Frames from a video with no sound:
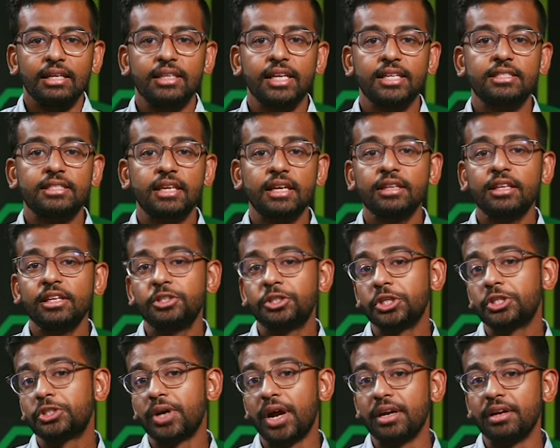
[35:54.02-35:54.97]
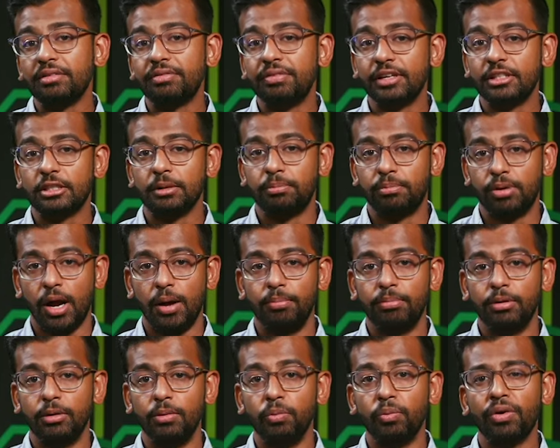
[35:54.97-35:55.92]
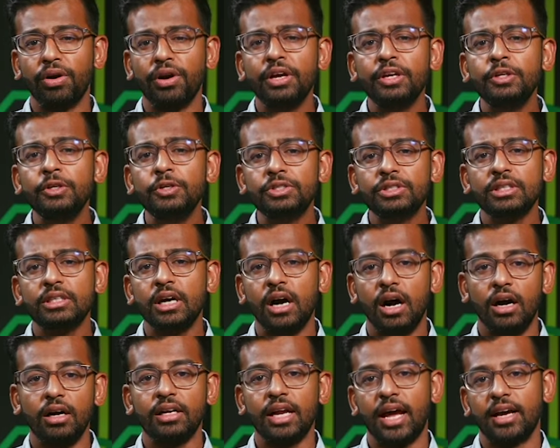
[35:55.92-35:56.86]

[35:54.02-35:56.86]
Let's say that you're trying to fix a problem where a user can't